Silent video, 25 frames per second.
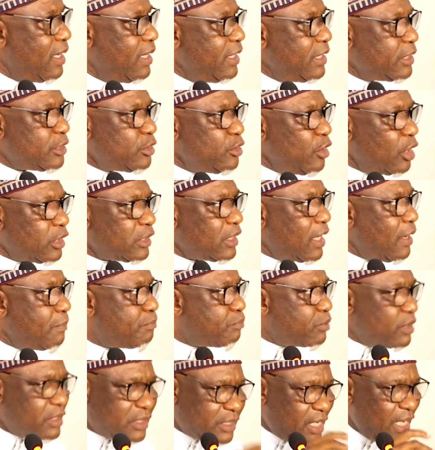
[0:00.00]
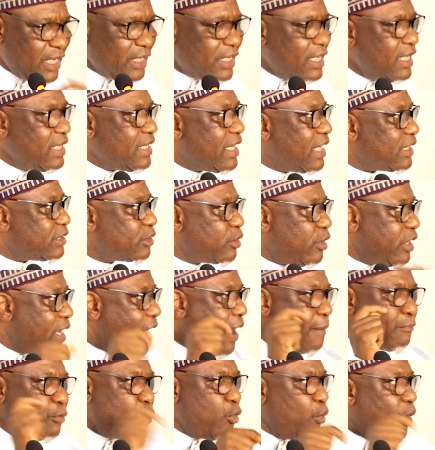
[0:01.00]
It's not a thinking that's going to
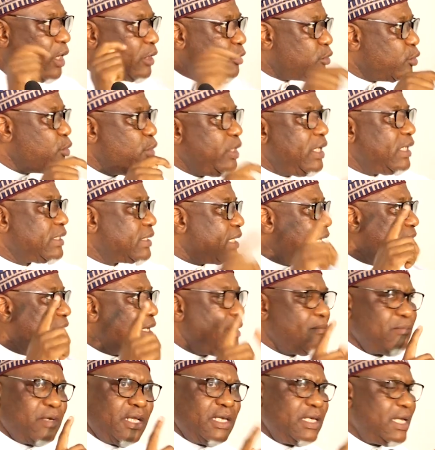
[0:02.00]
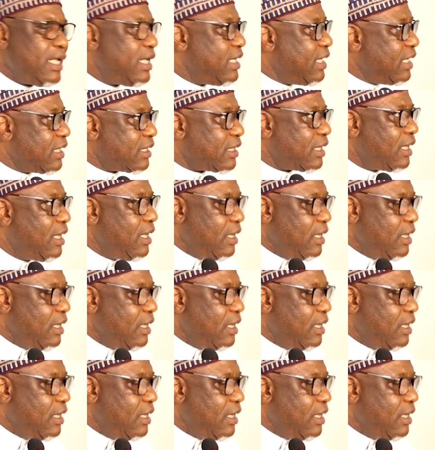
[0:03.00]
happen 1, 2 years like them that did it.